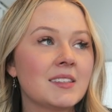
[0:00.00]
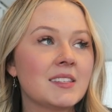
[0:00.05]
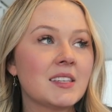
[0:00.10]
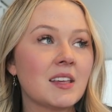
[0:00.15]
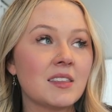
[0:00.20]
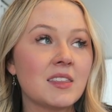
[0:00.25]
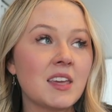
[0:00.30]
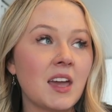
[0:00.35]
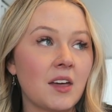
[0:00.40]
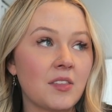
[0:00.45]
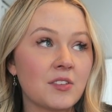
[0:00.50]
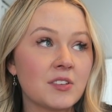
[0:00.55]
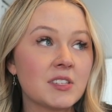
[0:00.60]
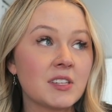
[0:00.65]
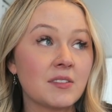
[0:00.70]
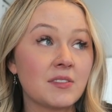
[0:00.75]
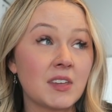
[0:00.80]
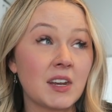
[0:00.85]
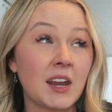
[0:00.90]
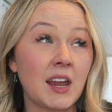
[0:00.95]
so the other
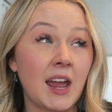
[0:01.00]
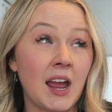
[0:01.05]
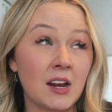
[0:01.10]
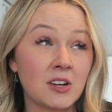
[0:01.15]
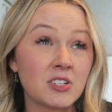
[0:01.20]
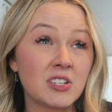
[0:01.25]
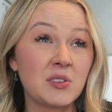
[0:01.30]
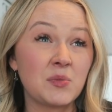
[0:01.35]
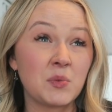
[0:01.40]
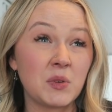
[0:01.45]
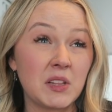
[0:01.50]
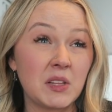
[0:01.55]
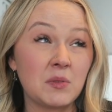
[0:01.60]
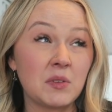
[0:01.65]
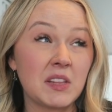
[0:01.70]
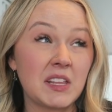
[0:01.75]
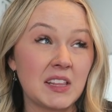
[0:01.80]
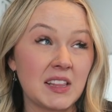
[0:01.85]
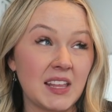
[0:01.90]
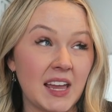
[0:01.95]
stuff that I actually really,
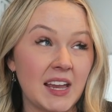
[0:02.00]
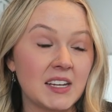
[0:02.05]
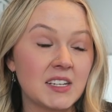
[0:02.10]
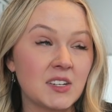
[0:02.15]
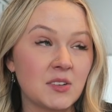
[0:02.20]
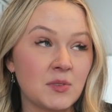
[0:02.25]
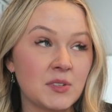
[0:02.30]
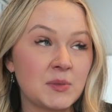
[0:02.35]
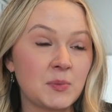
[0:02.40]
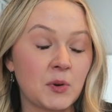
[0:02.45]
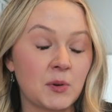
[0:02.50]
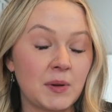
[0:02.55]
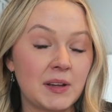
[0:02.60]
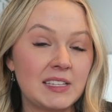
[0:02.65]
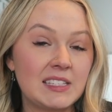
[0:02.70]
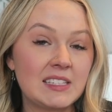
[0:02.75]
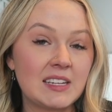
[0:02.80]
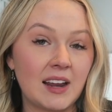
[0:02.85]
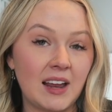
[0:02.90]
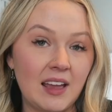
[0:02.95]
really liked, and it was more
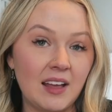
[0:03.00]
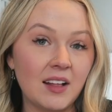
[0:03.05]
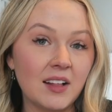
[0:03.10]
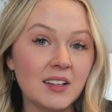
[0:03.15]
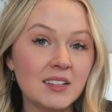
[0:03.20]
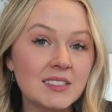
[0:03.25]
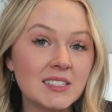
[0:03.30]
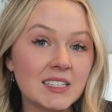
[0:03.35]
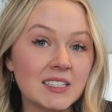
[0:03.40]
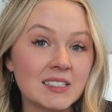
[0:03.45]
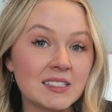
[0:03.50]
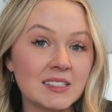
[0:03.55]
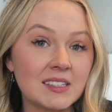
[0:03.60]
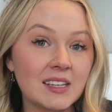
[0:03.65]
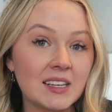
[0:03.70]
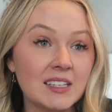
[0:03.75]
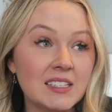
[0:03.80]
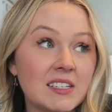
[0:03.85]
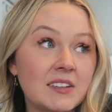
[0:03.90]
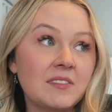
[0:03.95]
my style, didn't
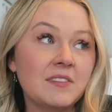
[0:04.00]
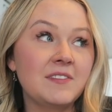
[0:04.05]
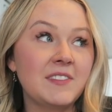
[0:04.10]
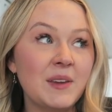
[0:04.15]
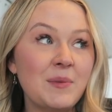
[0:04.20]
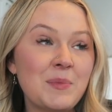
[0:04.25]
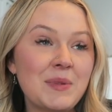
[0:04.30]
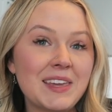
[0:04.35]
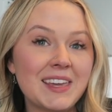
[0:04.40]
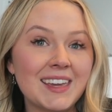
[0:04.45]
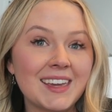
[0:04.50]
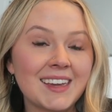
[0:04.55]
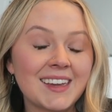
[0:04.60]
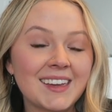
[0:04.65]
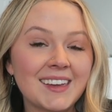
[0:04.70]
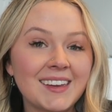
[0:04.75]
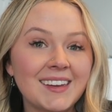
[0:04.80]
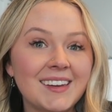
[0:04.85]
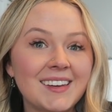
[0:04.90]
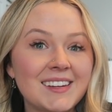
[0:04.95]
fit me.
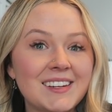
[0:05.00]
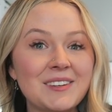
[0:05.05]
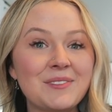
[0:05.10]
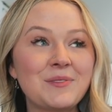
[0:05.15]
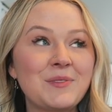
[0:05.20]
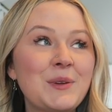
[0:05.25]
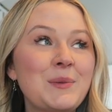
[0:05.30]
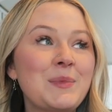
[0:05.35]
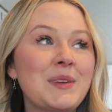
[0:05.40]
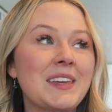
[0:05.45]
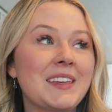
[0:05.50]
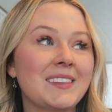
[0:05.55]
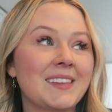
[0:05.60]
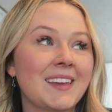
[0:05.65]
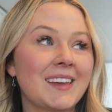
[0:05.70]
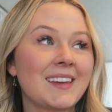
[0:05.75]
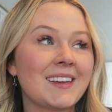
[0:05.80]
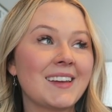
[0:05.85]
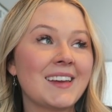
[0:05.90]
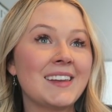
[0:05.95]

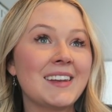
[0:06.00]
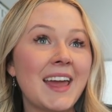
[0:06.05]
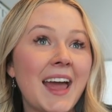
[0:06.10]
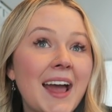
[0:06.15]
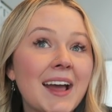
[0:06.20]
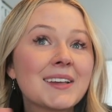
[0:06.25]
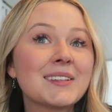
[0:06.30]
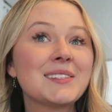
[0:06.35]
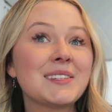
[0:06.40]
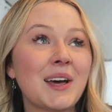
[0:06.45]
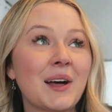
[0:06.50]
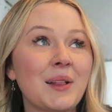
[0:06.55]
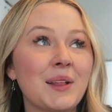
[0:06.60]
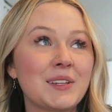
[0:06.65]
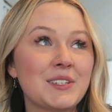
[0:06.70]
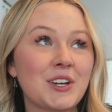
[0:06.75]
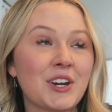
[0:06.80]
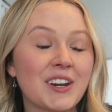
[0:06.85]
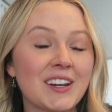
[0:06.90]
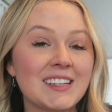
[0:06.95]
Like an XL
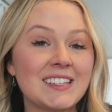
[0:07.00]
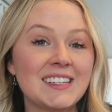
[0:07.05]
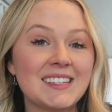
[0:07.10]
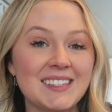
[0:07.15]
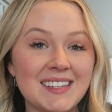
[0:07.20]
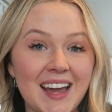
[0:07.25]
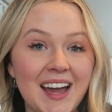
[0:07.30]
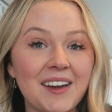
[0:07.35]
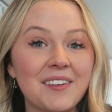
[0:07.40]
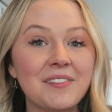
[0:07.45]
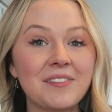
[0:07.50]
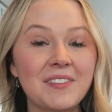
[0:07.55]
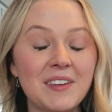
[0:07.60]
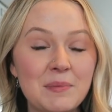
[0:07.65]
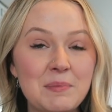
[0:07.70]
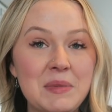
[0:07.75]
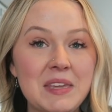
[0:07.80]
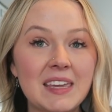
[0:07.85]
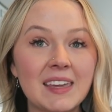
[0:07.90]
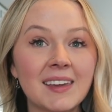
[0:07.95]
at Target did not
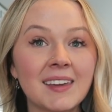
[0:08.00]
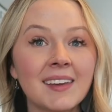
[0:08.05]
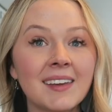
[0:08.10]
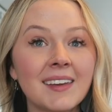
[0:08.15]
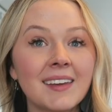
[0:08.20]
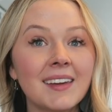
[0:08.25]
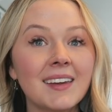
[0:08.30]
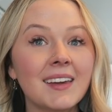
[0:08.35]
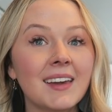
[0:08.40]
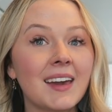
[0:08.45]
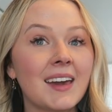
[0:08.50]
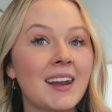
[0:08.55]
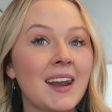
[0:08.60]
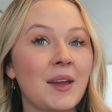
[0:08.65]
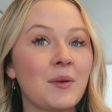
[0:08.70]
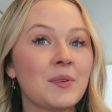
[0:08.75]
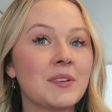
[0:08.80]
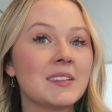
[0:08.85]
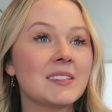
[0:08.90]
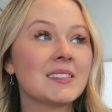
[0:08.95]
fit me, and
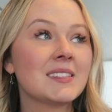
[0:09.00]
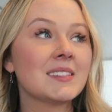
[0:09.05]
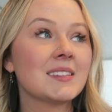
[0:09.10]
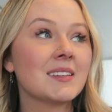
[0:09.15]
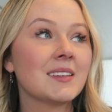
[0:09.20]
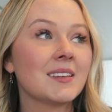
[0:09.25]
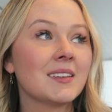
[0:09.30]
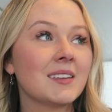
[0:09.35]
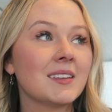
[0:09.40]
I was